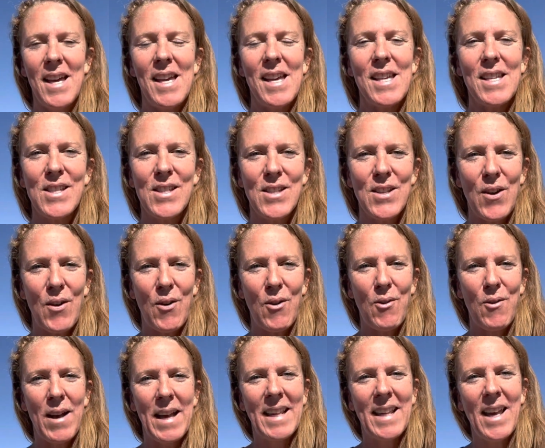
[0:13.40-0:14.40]

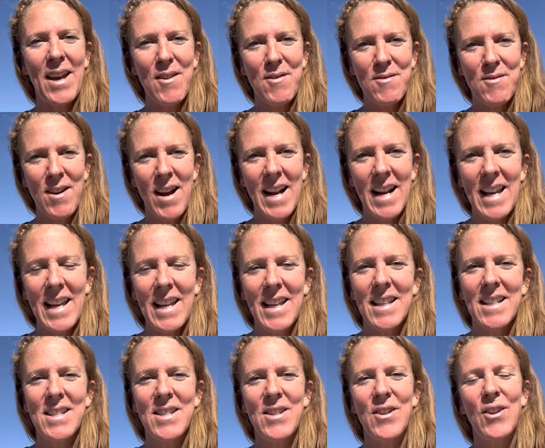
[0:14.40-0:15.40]
So get ready
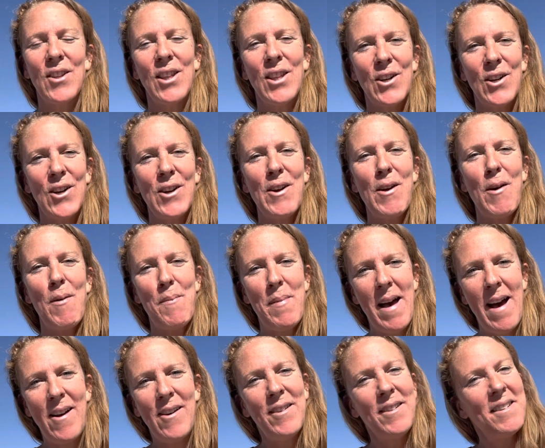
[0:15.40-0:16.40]
to learn
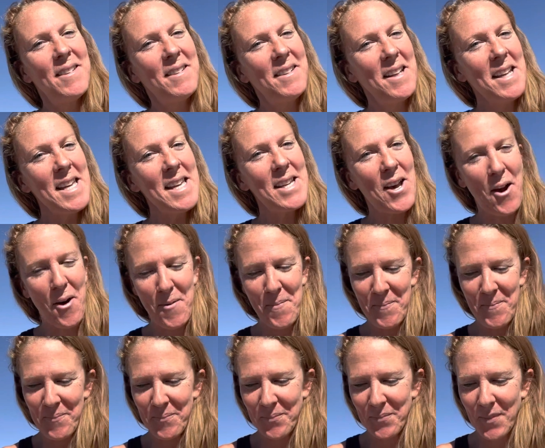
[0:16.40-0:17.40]
about ego.
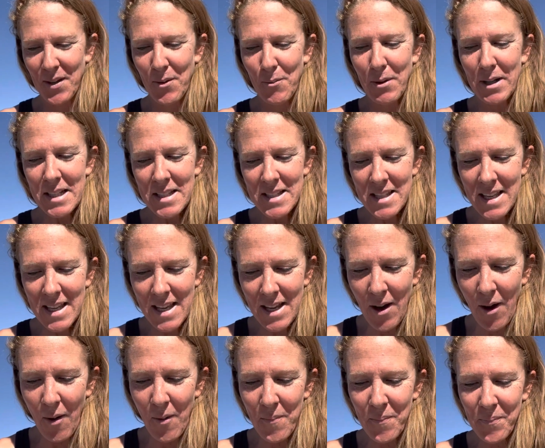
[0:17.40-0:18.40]
What is the
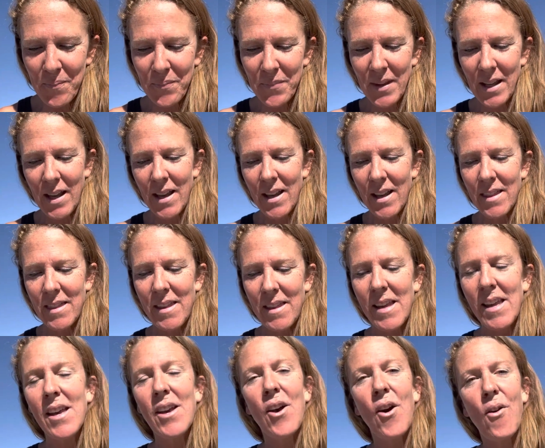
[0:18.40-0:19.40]
ego?
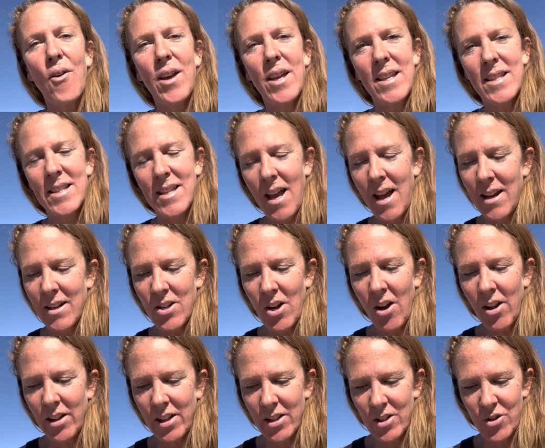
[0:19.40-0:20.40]
The ego is
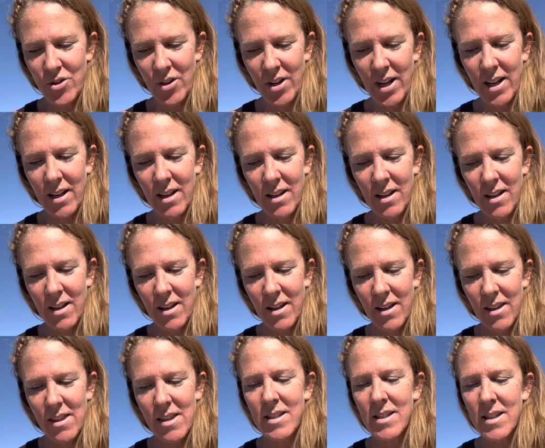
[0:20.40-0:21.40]
idolatry,
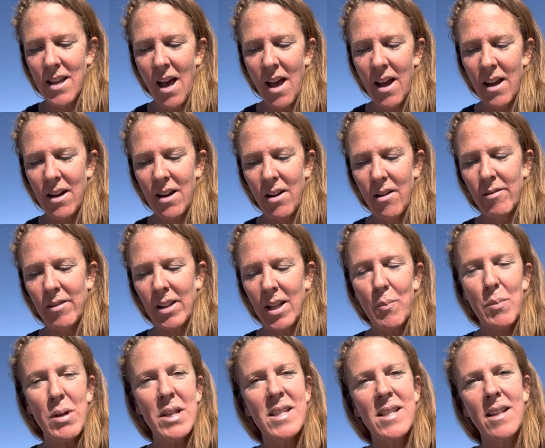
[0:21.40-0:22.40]
the sign of
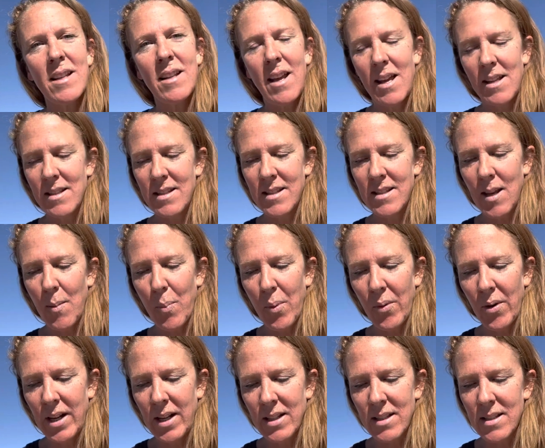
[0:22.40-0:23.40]
limited and
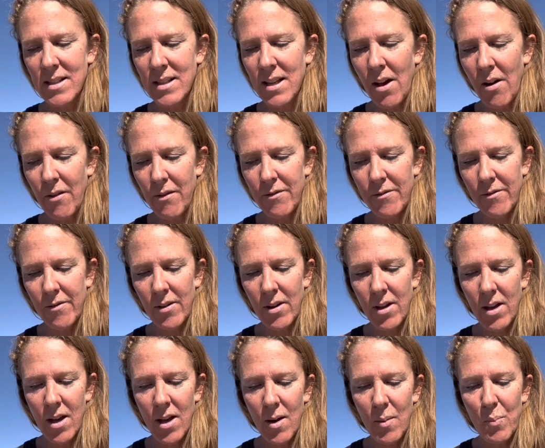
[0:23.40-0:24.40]
separated self,
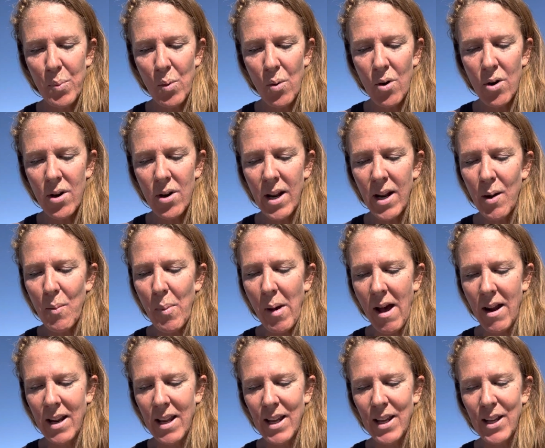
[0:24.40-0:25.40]
born in a
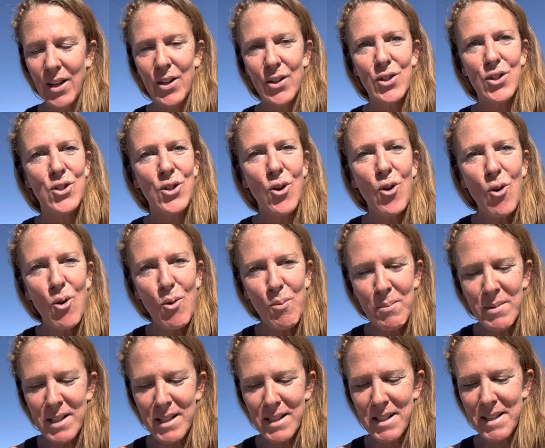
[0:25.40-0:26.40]
body,
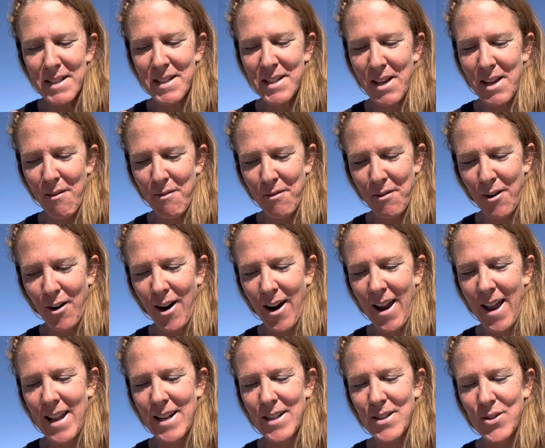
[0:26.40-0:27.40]
doomed to suffer
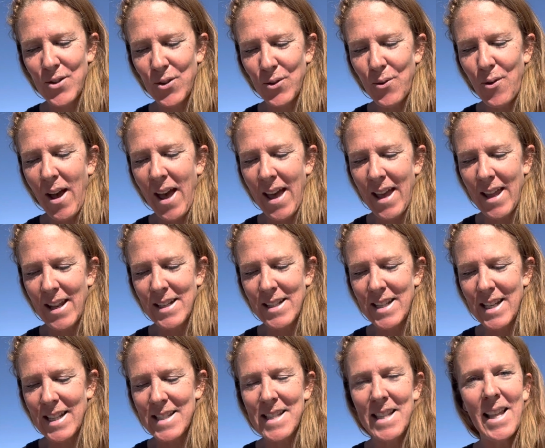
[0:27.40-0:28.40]
and to end
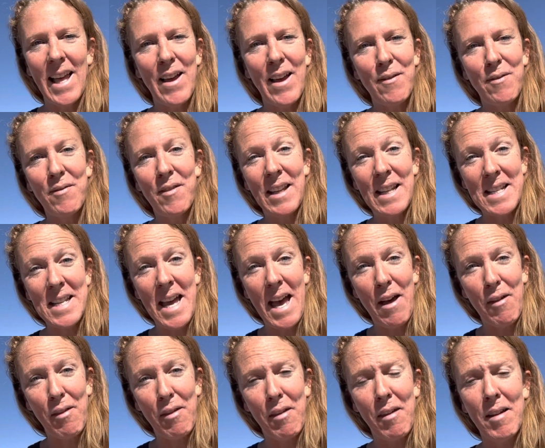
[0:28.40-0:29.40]
its life in
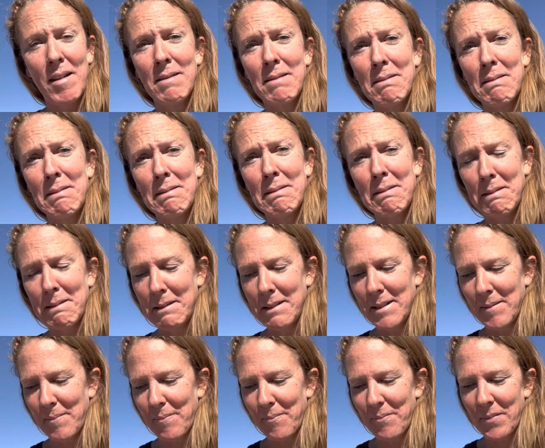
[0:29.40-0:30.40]
death. Ooh.
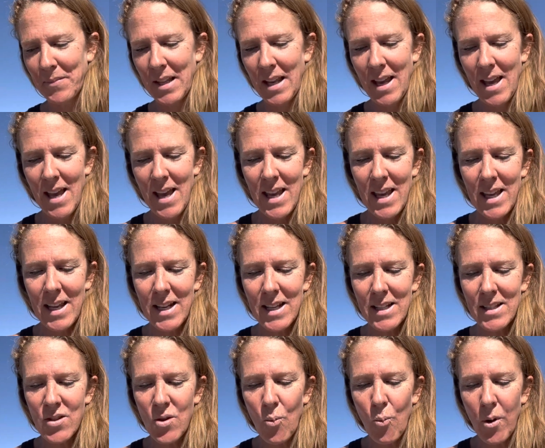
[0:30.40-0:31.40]
It
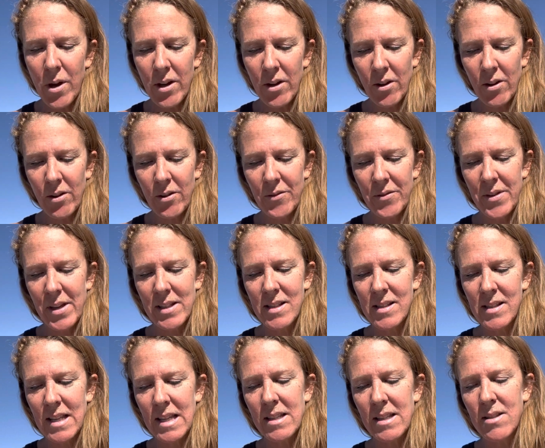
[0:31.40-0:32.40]
is the will that
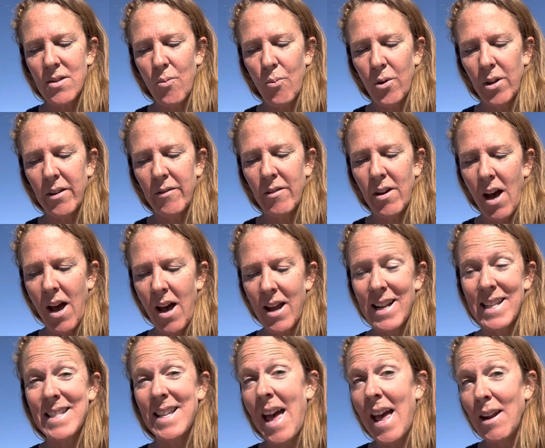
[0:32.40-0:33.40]
sees the will of God
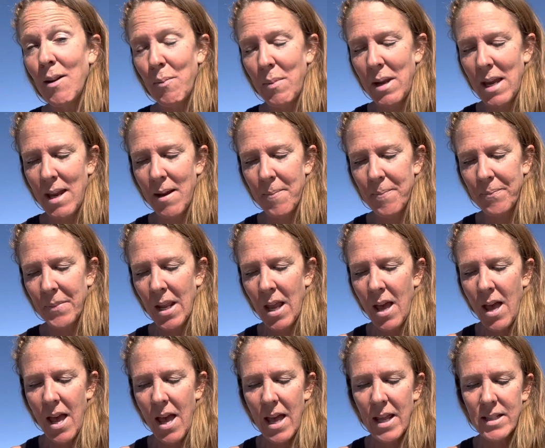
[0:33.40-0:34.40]
as enemy
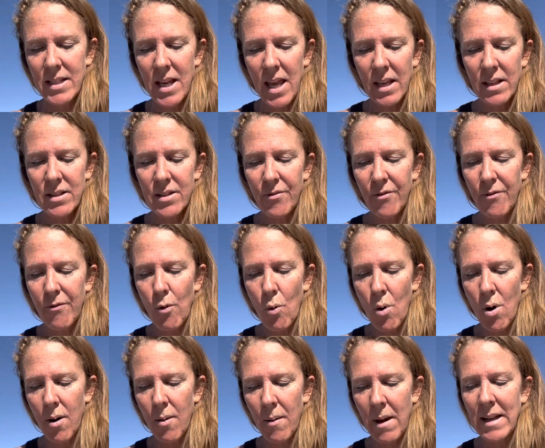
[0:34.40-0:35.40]
and takes
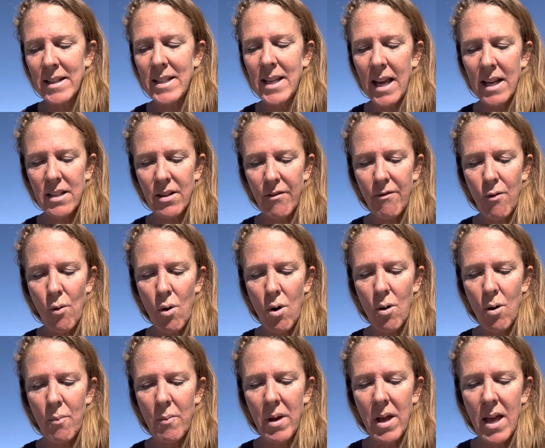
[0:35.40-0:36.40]
form and takes a
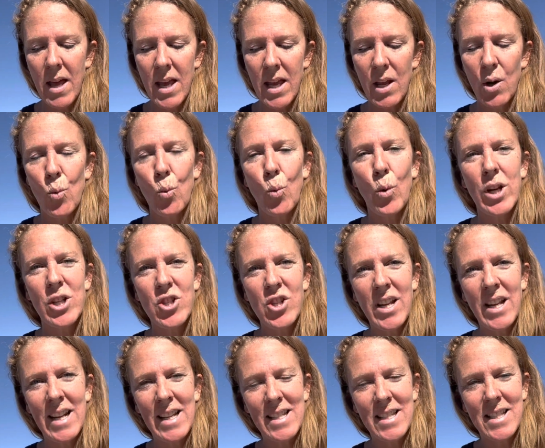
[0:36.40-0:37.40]
form in which
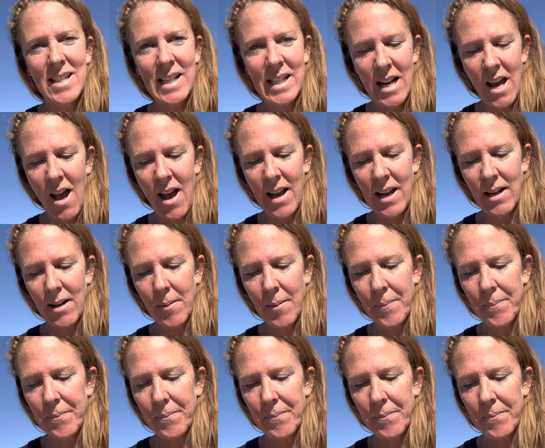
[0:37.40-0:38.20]
it is denied.